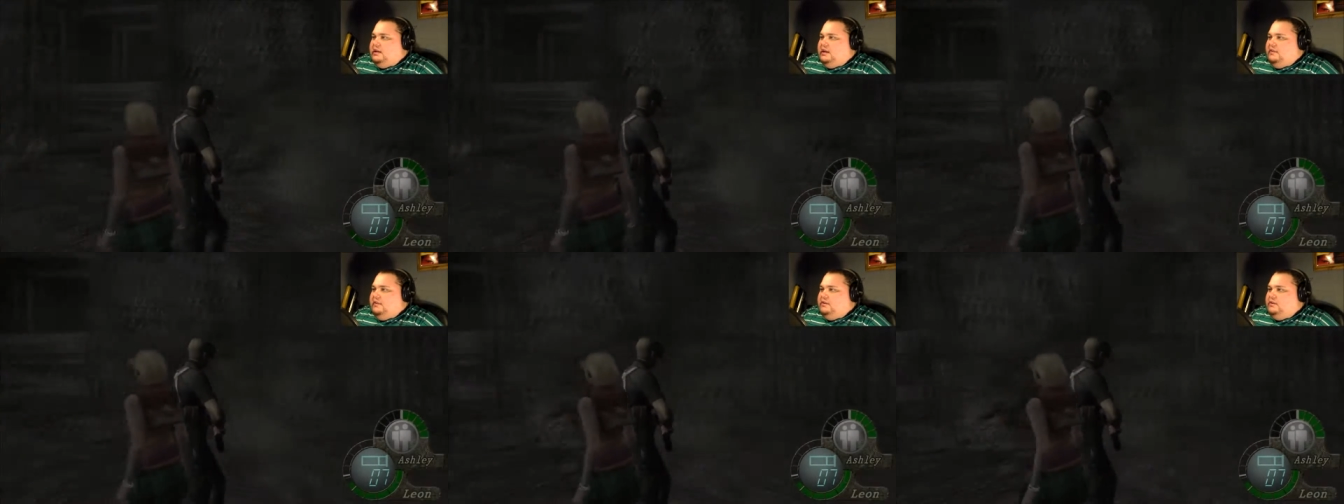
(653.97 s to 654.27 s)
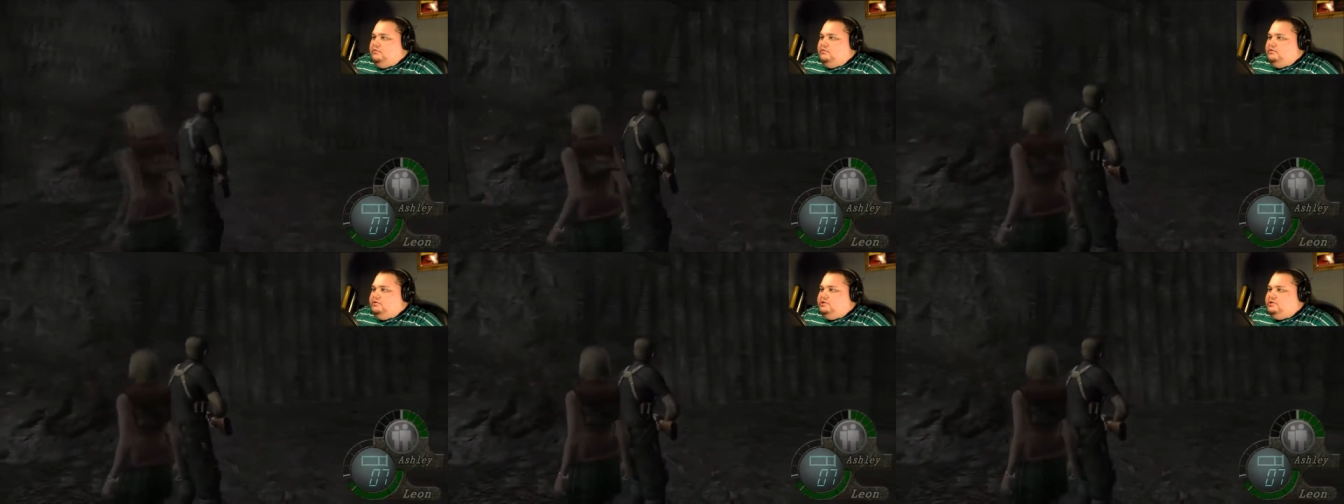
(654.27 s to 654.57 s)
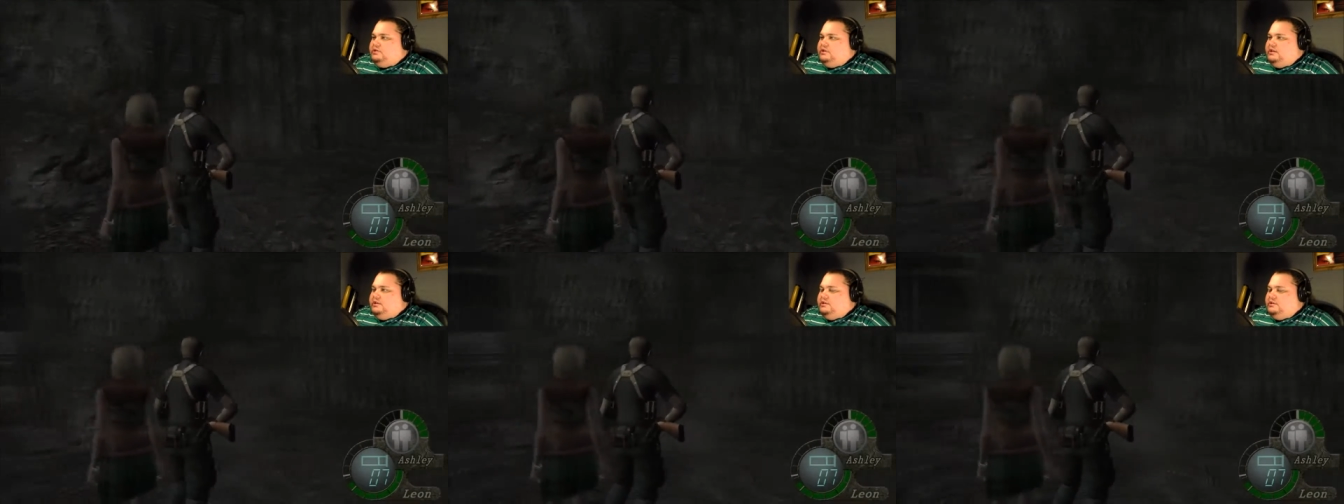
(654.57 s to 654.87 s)
and then you would
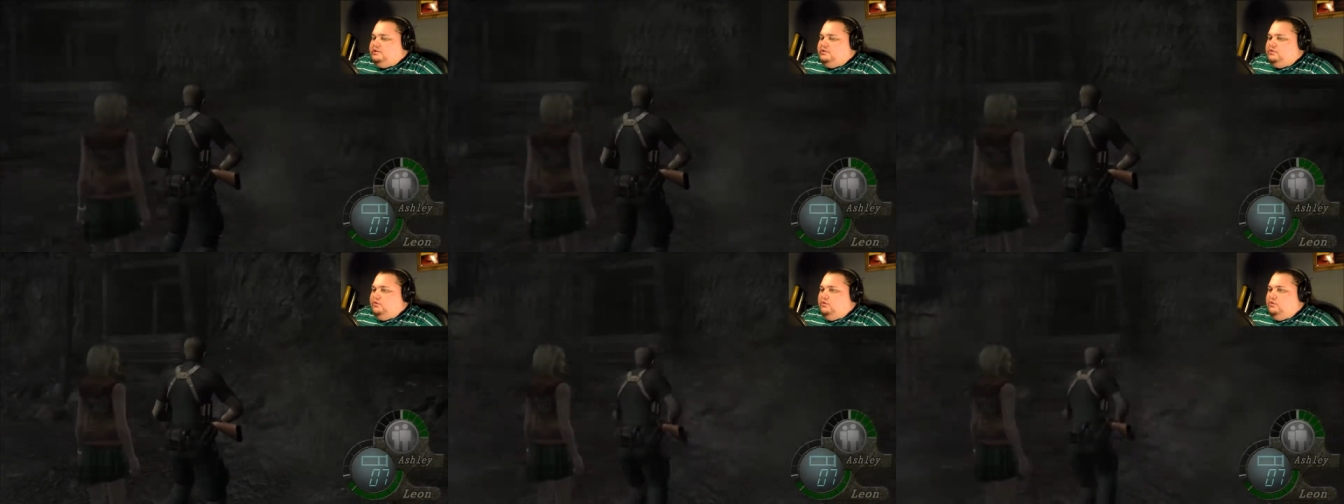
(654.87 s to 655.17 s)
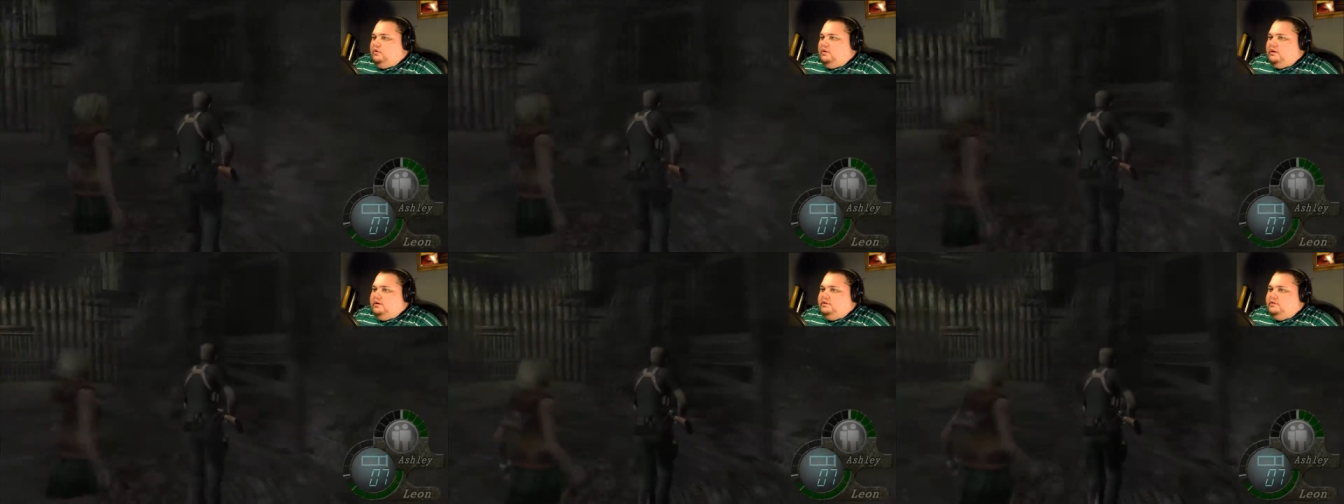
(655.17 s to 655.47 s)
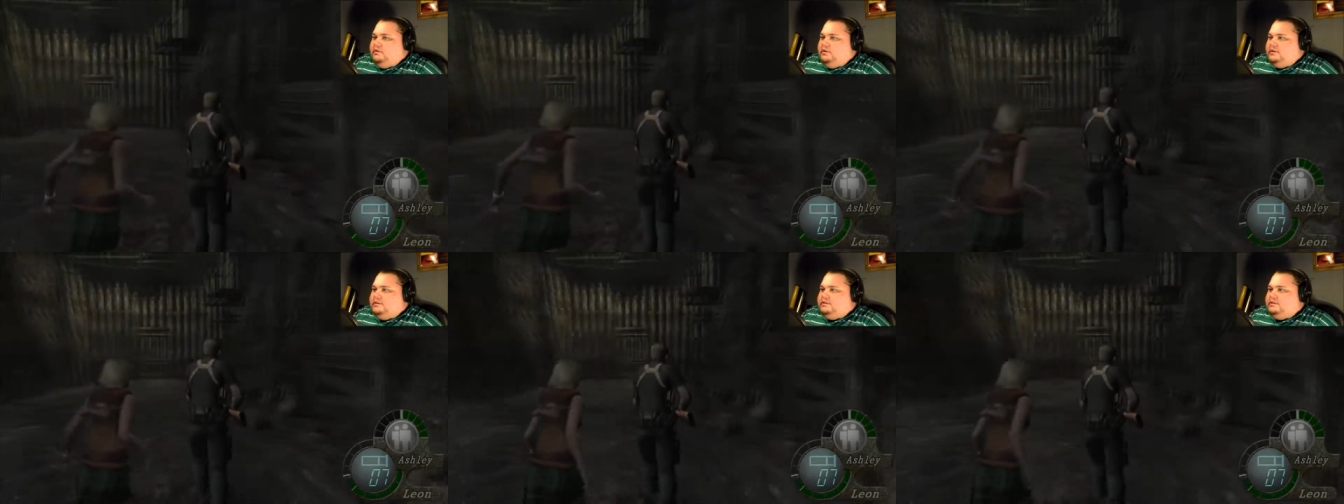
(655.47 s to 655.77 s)
just get to the door and
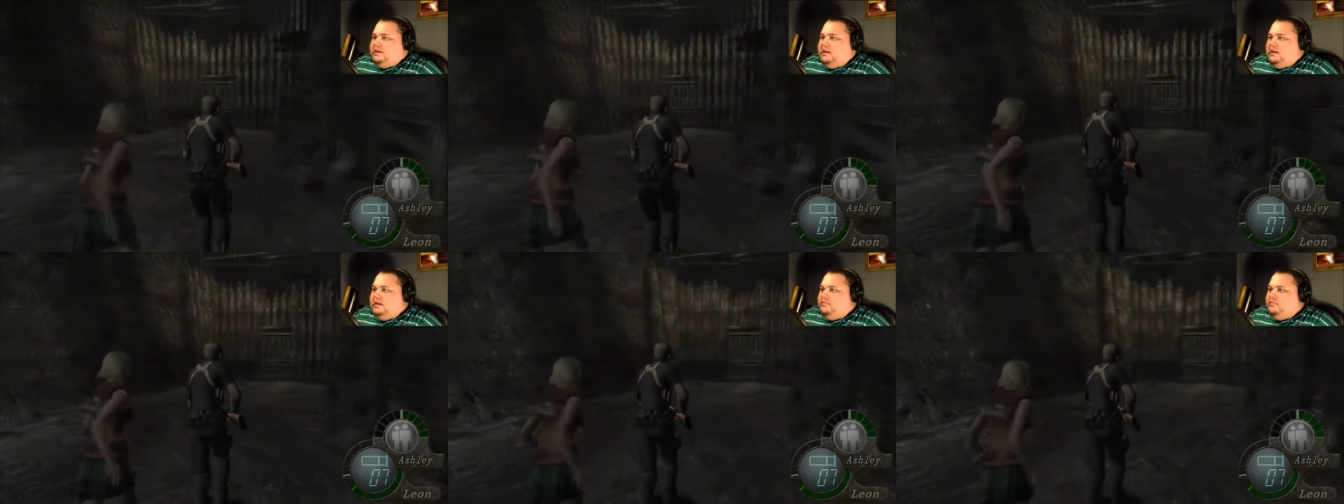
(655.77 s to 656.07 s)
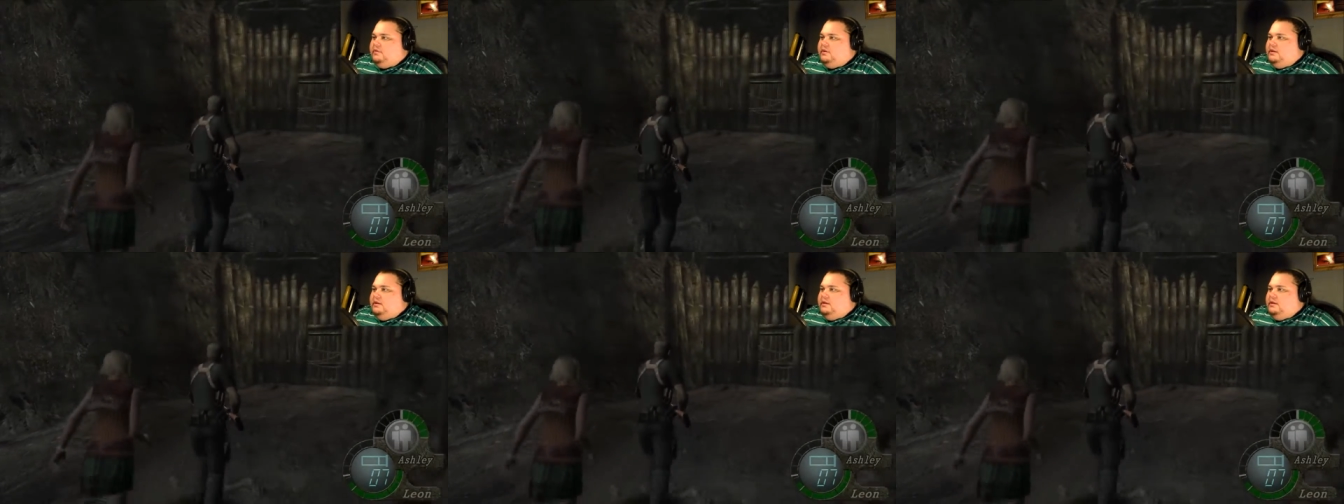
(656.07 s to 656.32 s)
you'd escape.